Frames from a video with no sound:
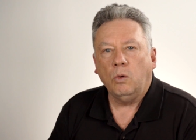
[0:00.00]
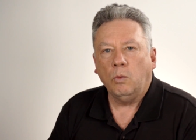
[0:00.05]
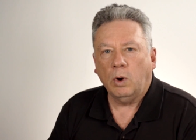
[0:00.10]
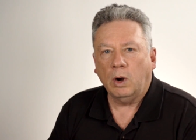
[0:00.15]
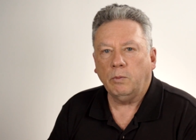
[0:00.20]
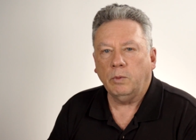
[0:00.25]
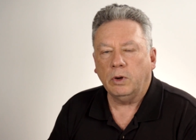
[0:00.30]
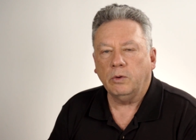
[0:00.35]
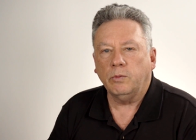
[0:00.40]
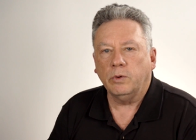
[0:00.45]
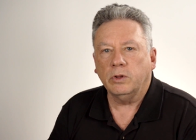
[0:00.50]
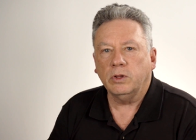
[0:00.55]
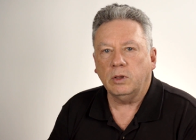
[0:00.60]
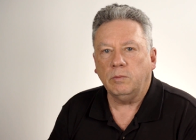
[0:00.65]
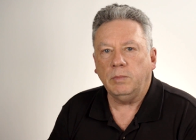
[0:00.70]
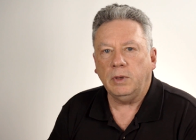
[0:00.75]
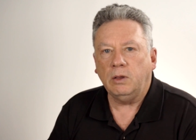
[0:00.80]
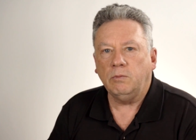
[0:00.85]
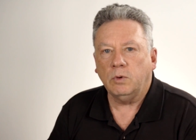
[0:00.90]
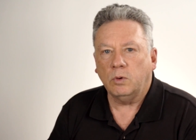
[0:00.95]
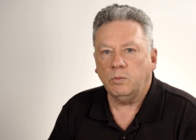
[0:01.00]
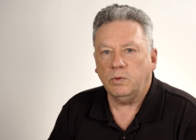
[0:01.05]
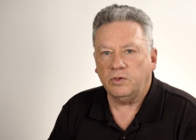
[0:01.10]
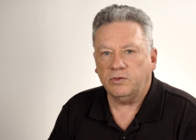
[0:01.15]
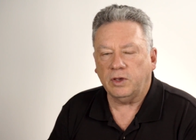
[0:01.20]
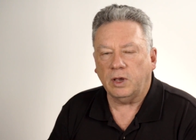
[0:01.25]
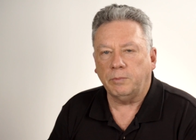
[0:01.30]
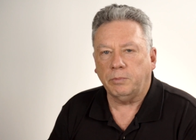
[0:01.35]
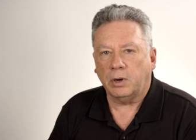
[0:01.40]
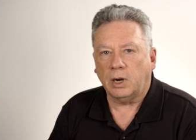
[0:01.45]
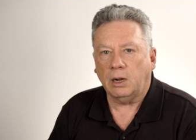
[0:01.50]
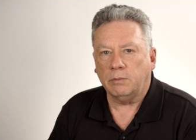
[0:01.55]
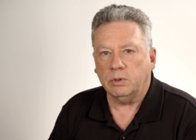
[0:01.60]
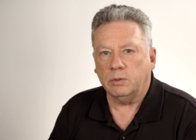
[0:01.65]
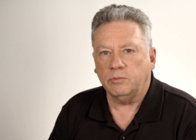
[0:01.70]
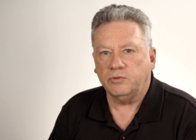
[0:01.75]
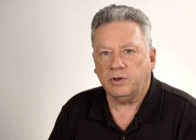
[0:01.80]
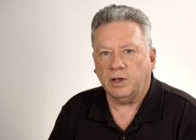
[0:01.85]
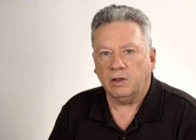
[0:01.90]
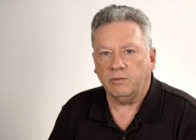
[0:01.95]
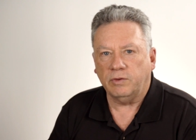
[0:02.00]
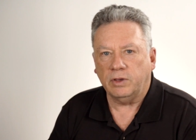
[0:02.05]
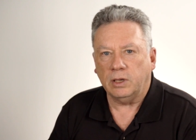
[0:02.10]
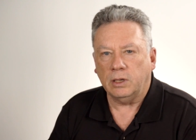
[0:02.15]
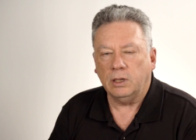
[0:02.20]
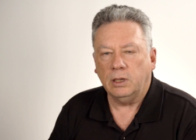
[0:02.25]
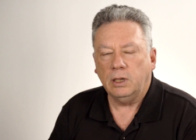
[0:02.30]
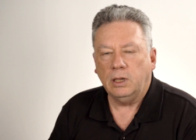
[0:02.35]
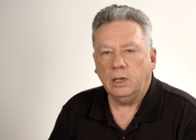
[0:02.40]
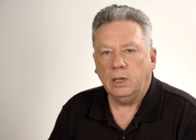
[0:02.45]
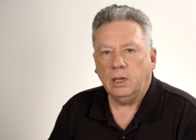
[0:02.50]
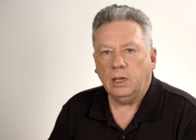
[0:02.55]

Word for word: what we really mean when we say problem solving